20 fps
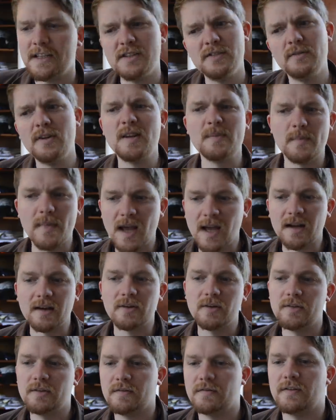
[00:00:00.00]
it doesn't really
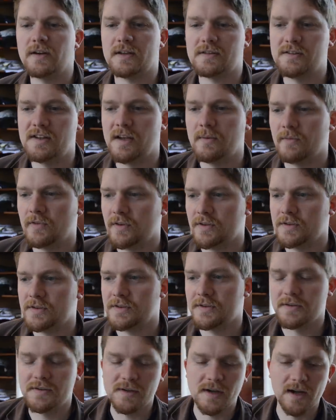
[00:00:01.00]
matter who the fuck Sam
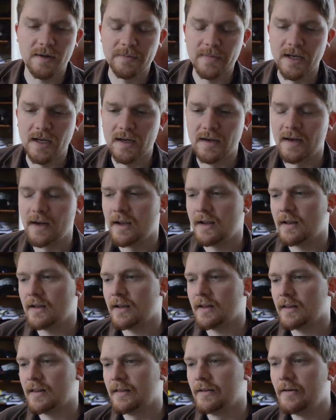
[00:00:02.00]
Kriss is. I mean,
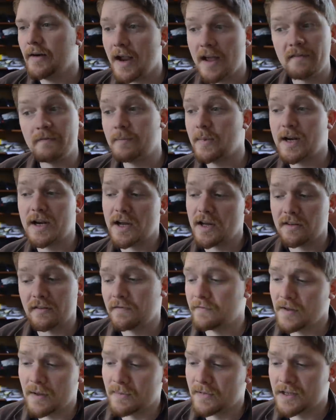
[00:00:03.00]
there have been other
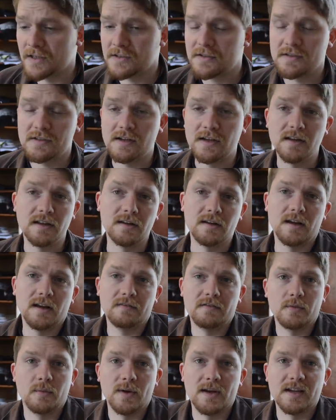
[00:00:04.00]
feminists and other
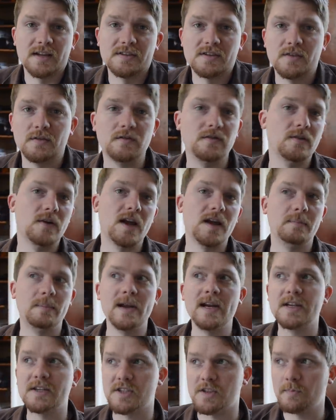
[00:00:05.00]
left wingers who have
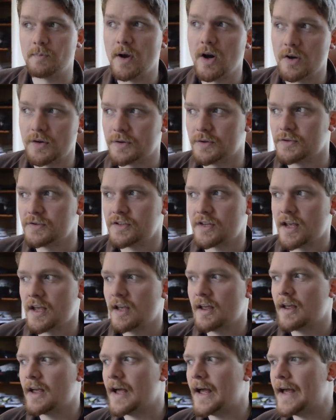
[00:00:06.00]
been exposed
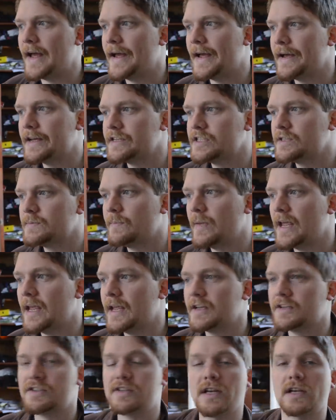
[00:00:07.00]
as
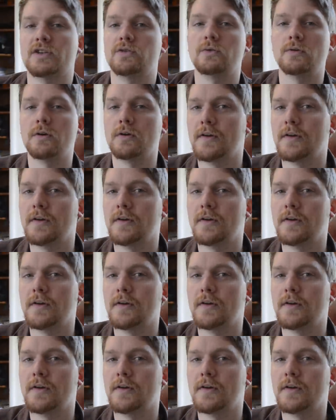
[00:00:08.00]
being sexual